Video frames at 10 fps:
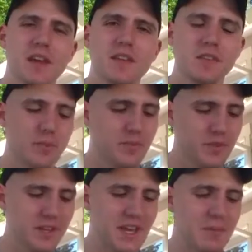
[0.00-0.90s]
And the,
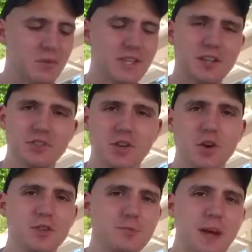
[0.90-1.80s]
the game was actually
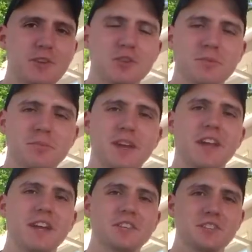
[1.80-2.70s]
called Spectrum
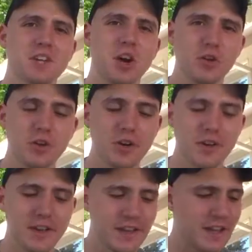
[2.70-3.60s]
Connection to Color.